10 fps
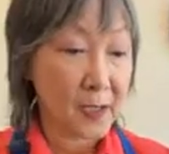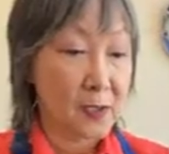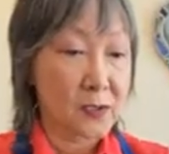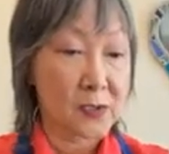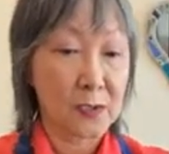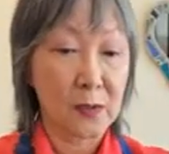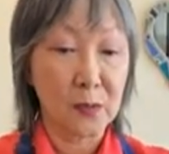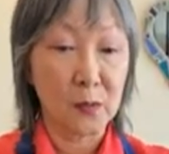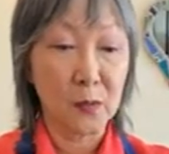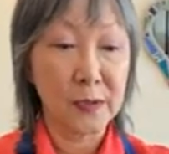So
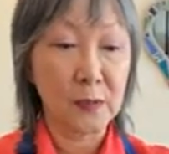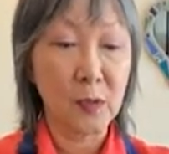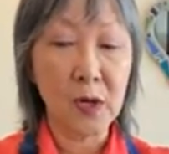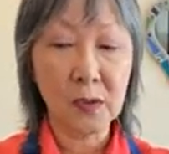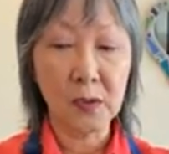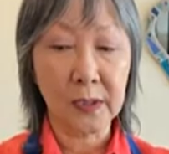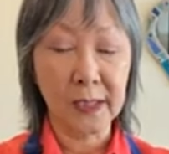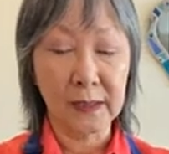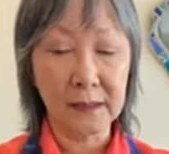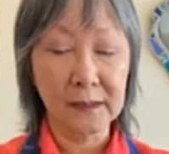with wok
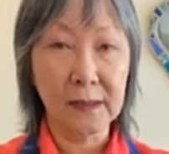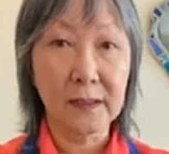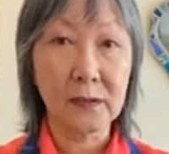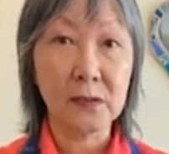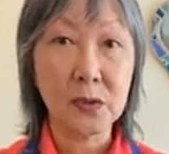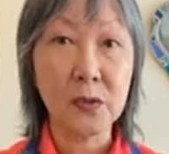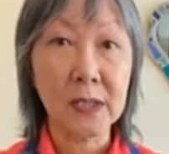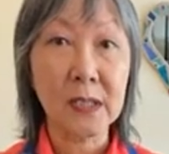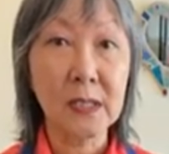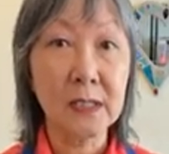cooking, The
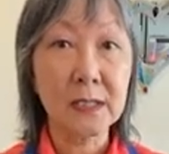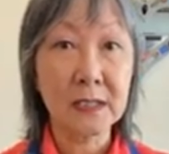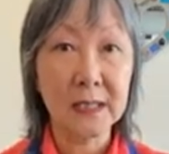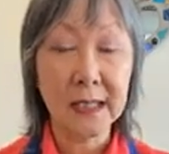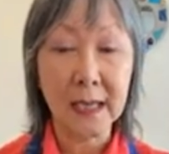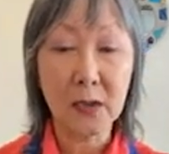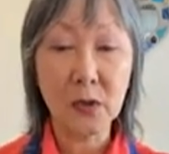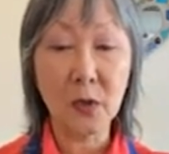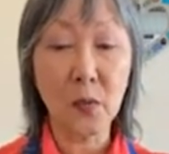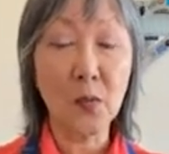trick is to get
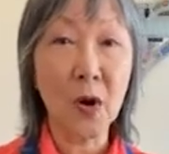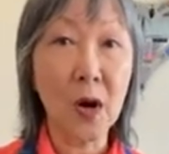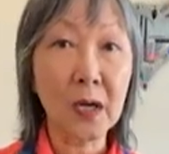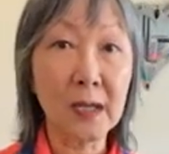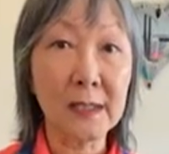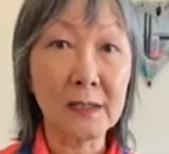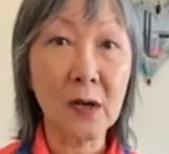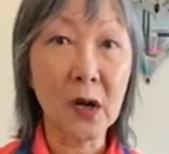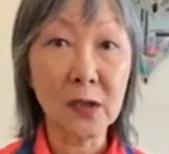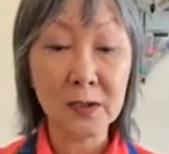your wok as
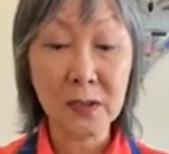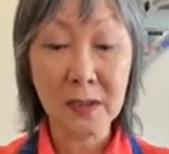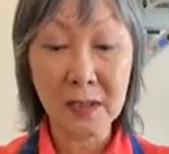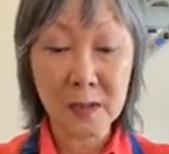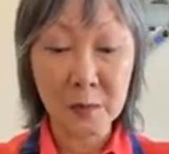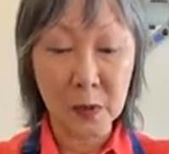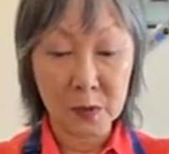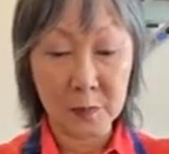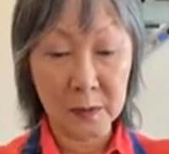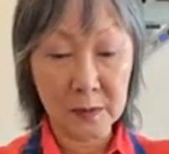hot as
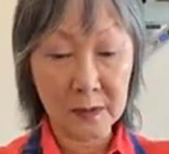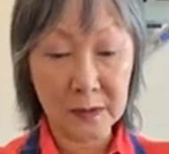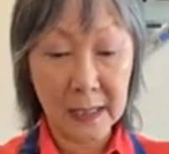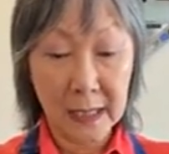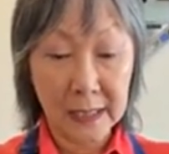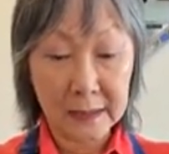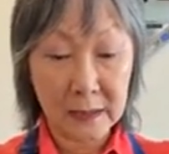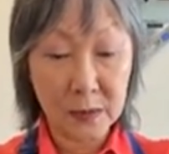possible until you